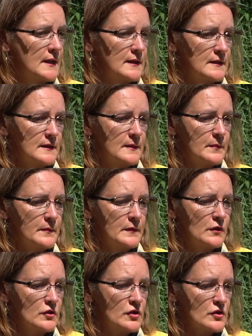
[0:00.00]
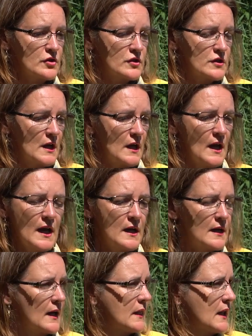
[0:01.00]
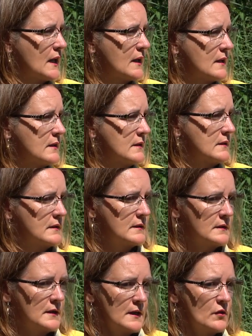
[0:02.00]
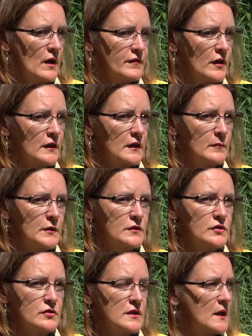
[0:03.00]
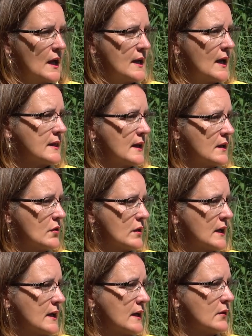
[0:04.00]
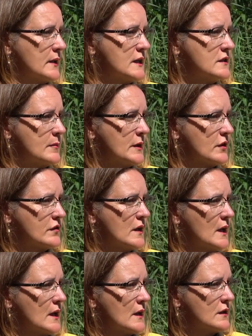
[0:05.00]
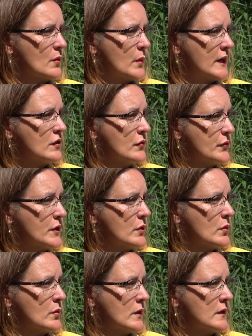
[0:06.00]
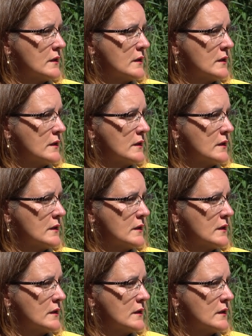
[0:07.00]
you just say, hey, I think, and you have an argument, you say, hey, I think you're getting crazy because the way you view